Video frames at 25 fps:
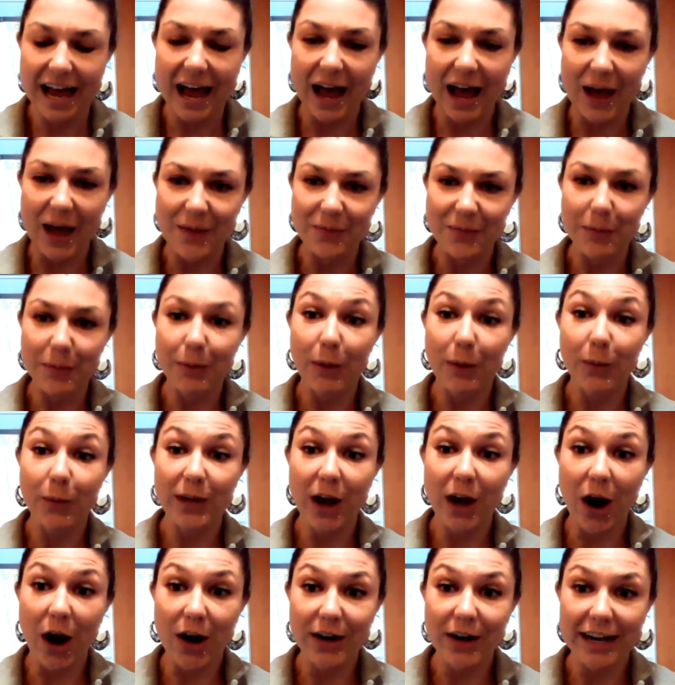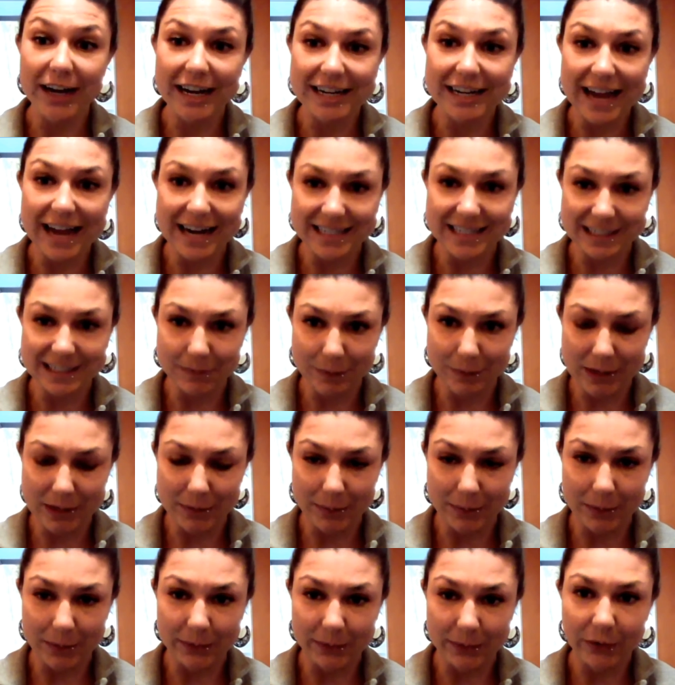But we are connecting
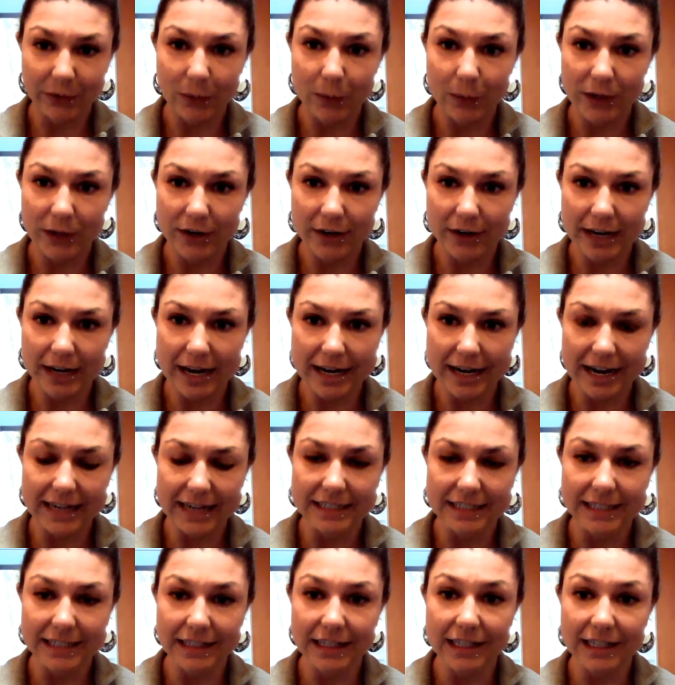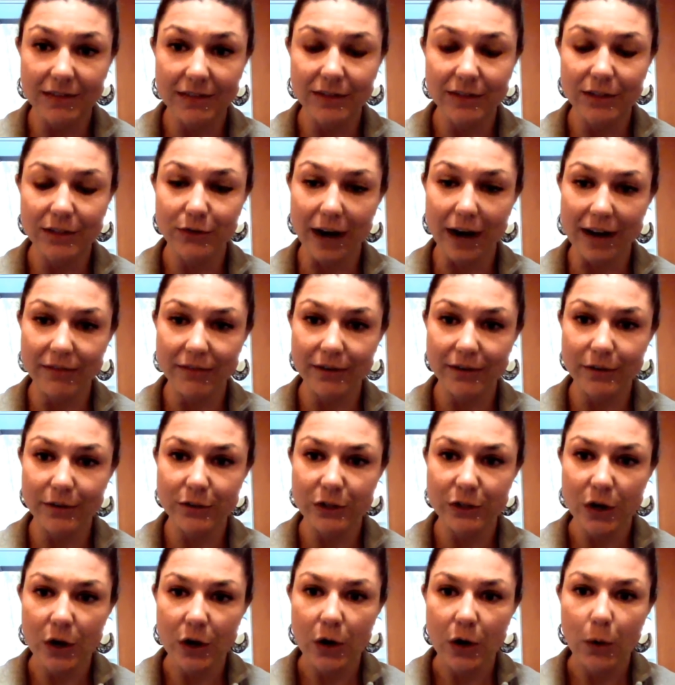people. So we are connecting EV drivers
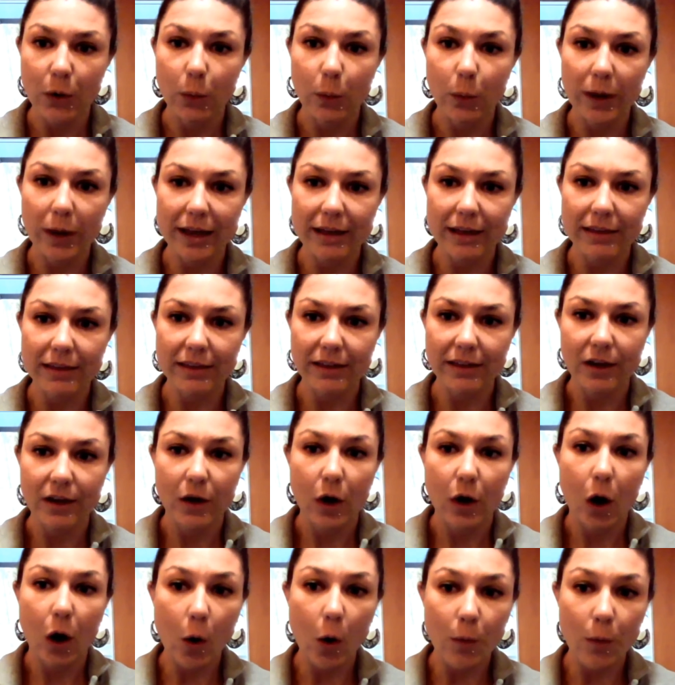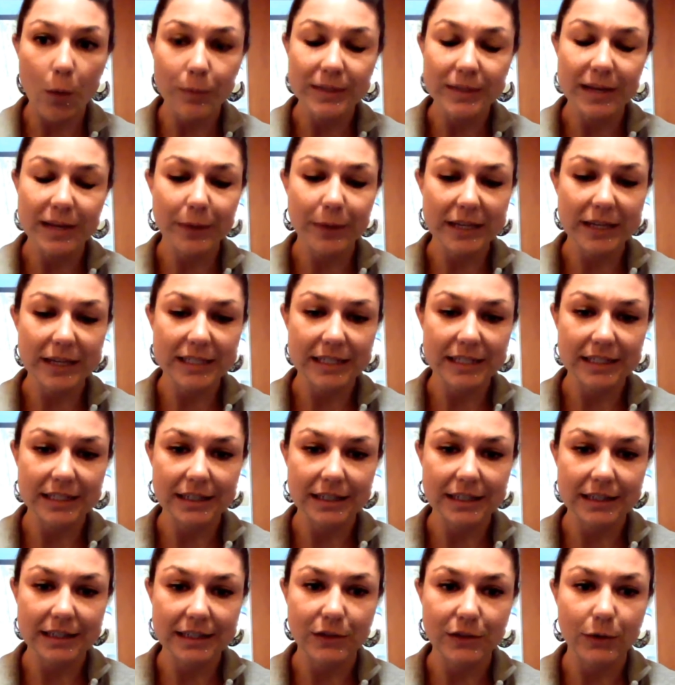with homes and
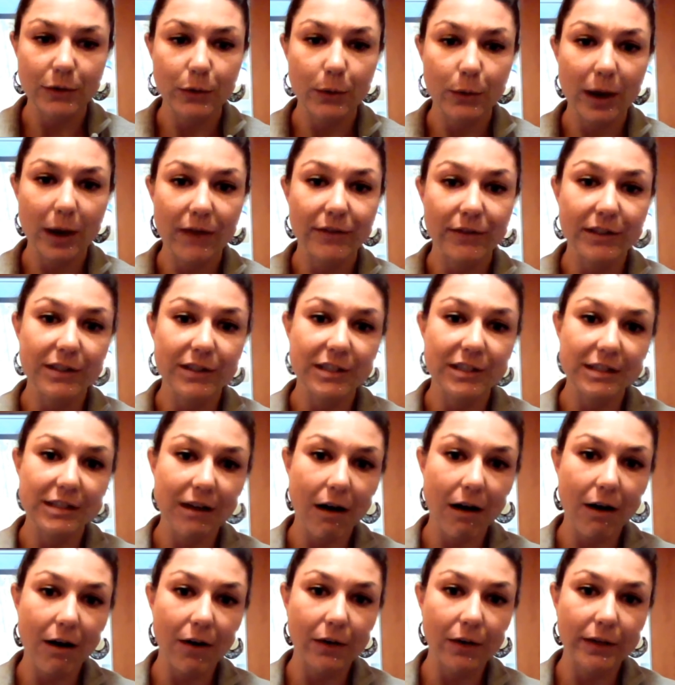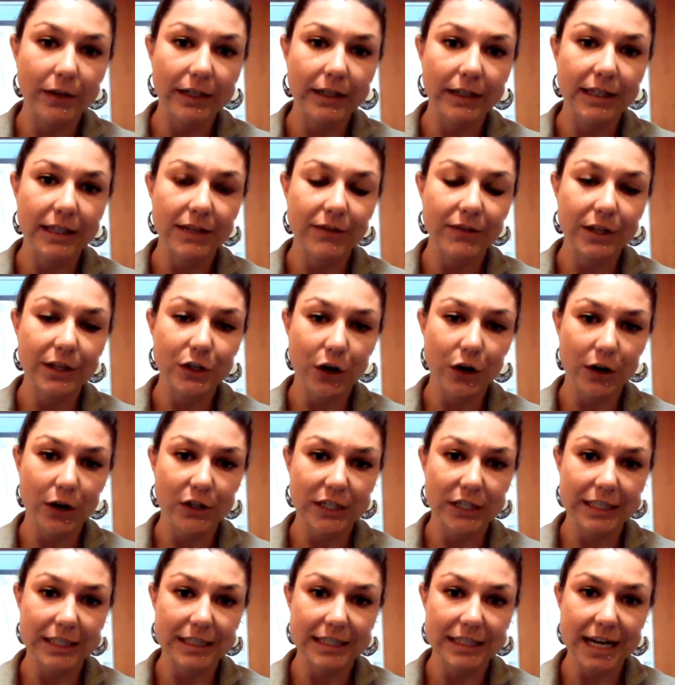businesses who have installed EV
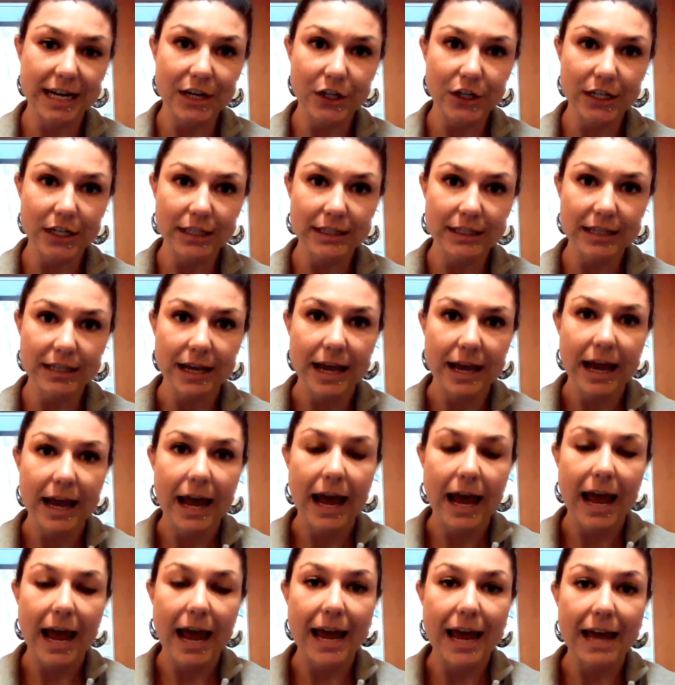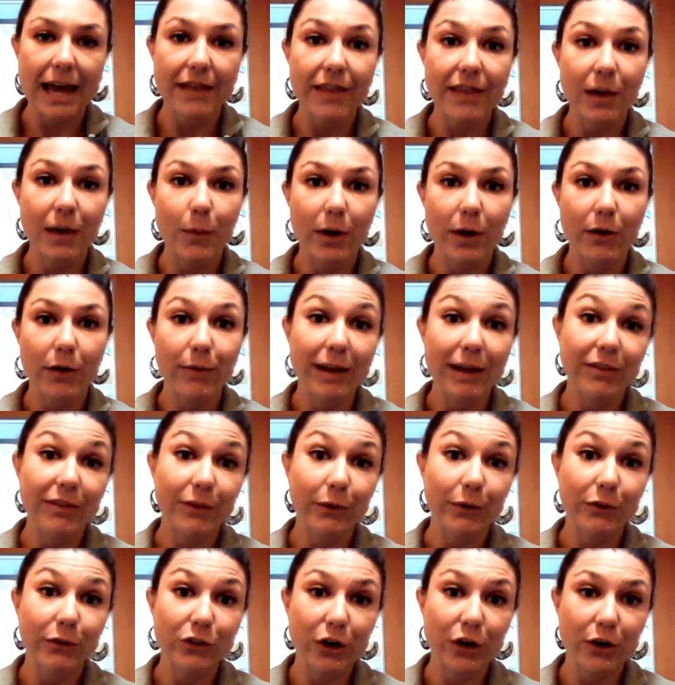charging stations, and they want to rent
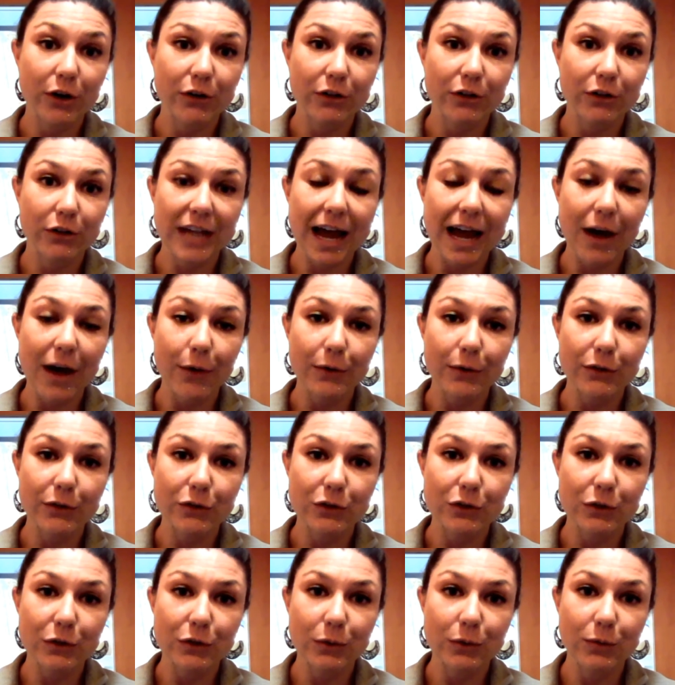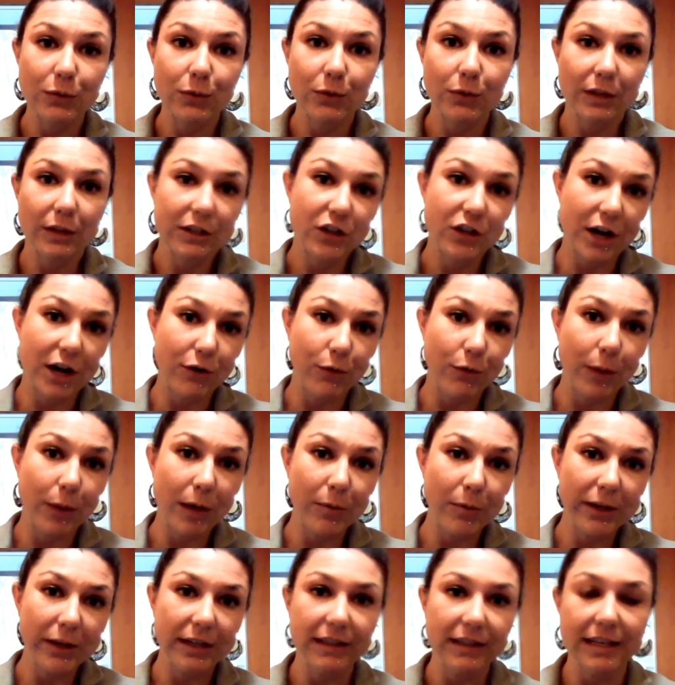those chargers out to the general
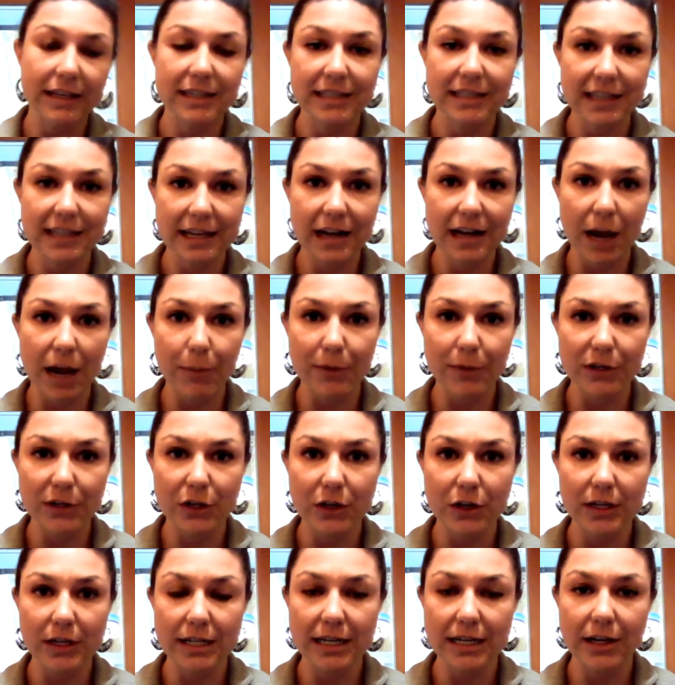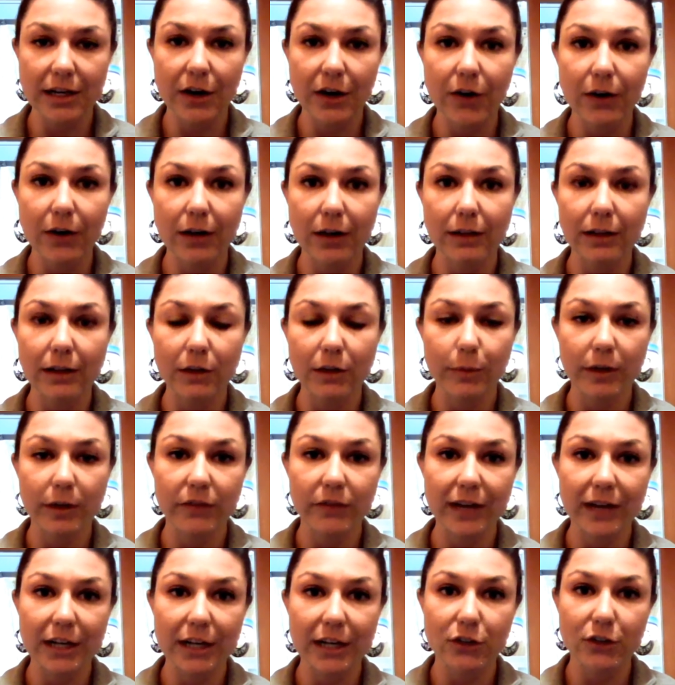public. They see an opportunity to earn a little bit of
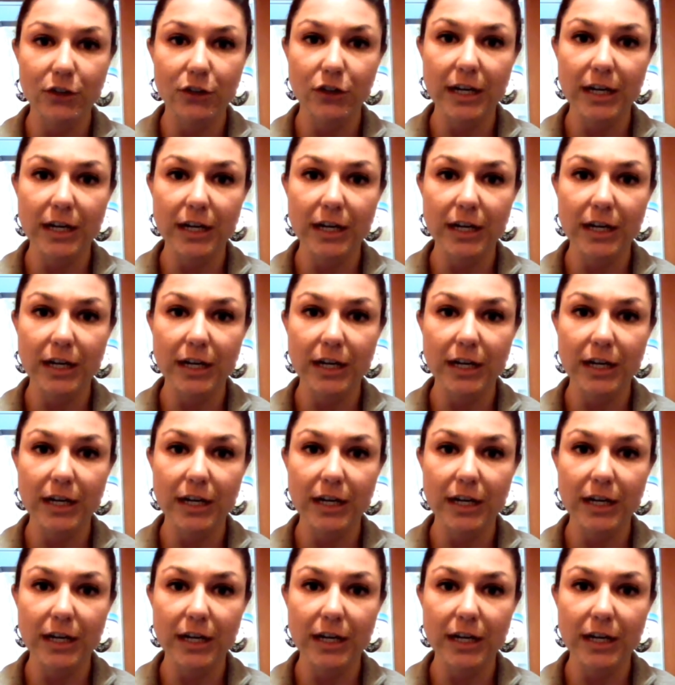extra